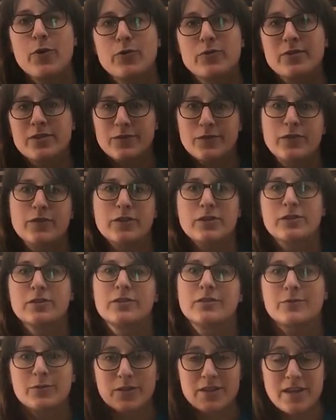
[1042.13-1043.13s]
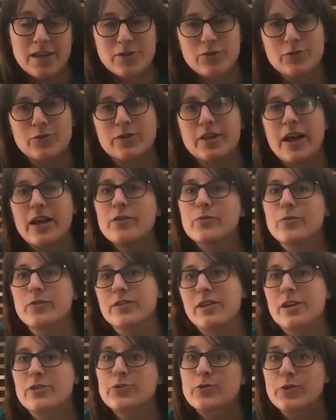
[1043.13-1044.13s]
boat is filled with natural light, with
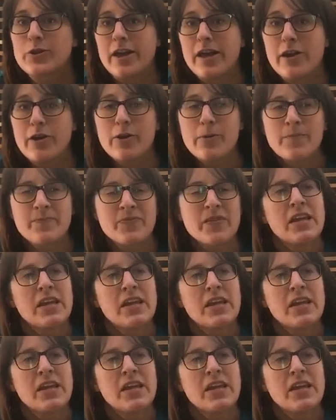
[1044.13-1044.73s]
natural air.